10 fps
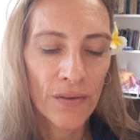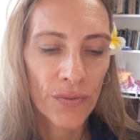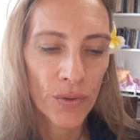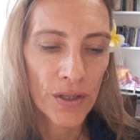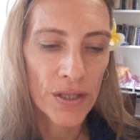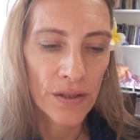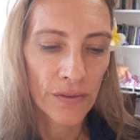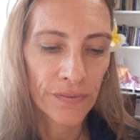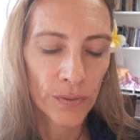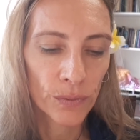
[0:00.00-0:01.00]
for this
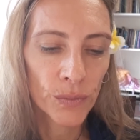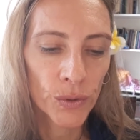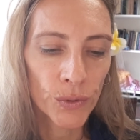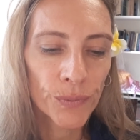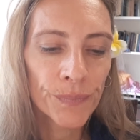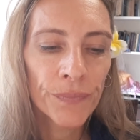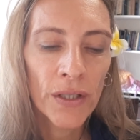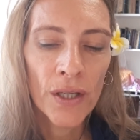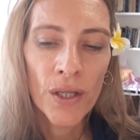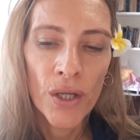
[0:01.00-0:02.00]
full moon.
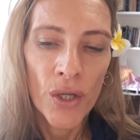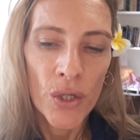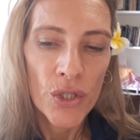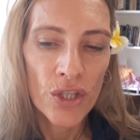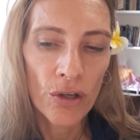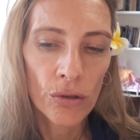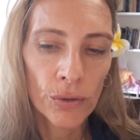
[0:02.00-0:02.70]
So